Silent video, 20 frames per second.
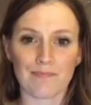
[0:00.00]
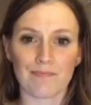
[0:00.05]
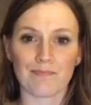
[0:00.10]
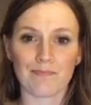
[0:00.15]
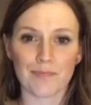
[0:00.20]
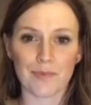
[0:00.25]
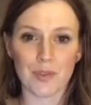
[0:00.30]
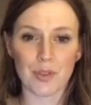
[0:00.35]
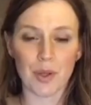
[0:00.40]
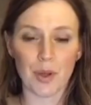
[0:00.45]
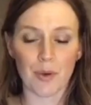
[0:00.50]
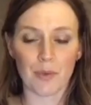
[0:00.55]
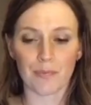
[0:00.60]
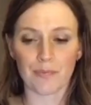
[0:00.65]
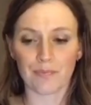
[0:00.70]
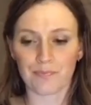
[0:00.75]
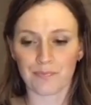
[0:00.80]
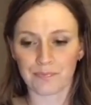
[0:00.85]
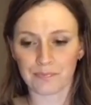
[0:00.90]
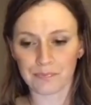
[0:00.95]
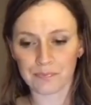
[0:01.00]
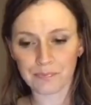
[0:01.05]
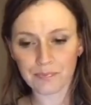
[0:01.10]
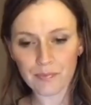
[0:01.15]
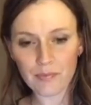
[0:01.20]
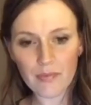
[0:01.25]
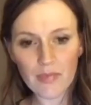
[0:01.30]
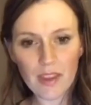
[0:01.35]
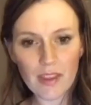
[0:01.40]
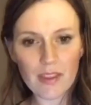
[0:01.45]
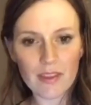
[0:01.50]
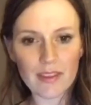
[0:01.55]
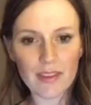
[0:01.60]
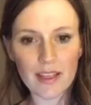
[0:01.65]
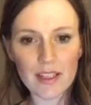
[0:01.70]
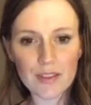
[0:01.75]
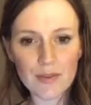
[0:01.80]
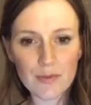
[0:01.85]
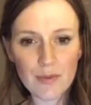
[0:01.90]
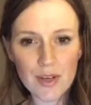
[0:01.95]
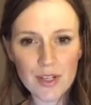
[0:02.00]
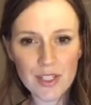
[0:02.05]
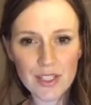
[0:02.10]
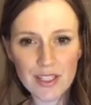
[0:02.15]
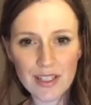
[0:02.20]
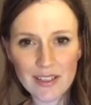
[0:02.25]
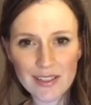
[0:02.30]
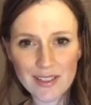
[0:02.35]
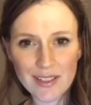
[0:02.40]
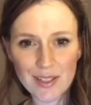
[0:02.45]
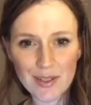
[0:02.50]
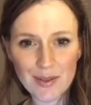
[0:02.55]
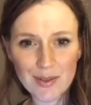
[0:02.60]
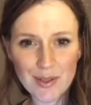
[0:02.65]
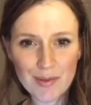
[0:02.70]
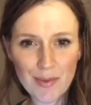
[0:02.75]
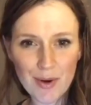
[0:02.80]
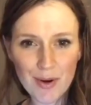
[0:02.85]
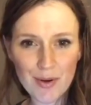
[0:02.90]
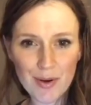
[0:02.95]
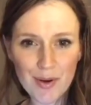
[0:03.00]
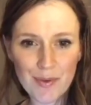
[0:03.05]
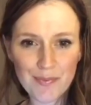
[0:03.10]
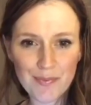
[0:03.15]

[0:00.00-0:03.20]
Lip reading: So thanks for watching. I'll see you tomorrow.